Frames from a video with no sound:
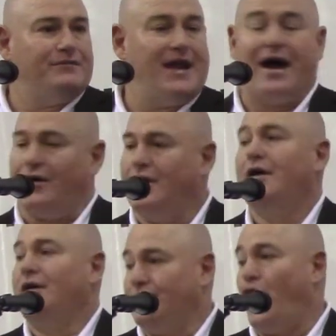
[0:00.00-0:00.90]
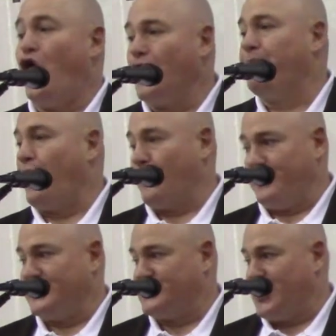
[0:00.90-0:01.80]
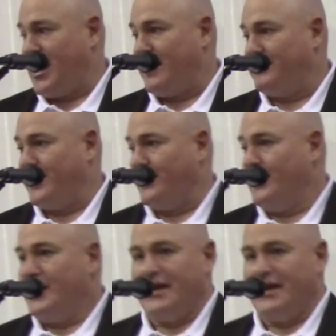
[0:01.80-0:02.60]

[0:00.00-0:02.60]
Now, the hard part of this job, though,